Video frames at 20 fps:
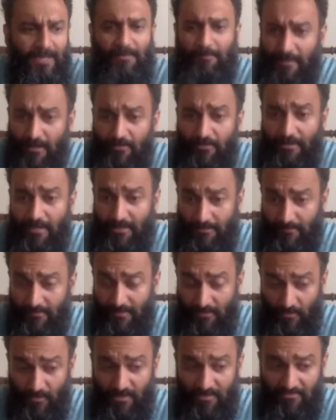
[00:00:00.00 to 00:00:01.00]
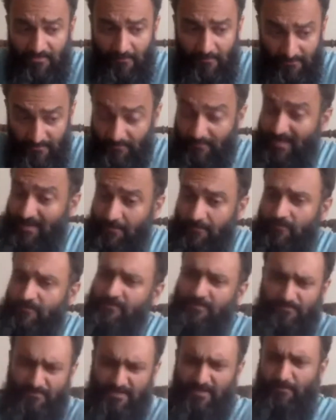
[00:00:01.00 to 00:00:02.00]
one of my,
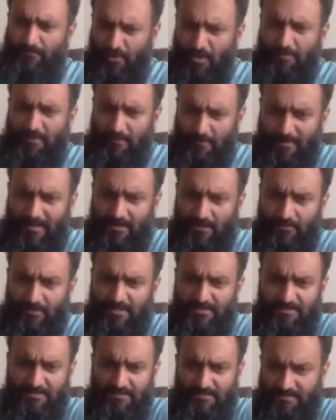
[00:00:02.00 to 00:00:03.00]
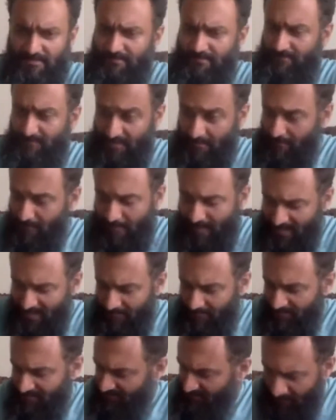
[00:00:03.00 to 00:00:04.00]
there are probably many reasons, and there might
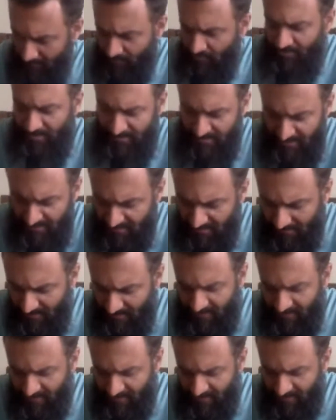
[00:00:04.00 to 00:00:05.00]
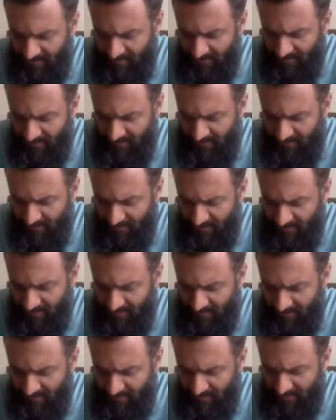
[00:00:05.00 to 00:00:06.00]
be some racism in there, I don't know,
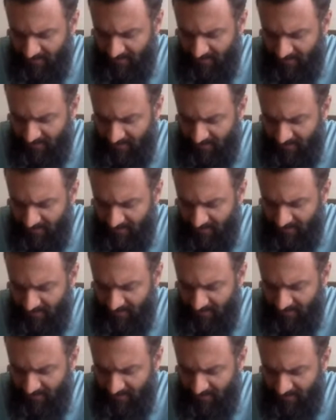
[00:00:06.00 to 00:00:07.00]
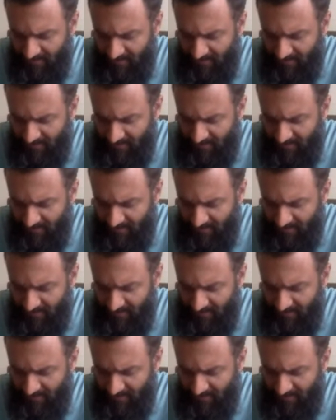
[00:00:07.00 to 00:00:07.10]
but one of the main reason is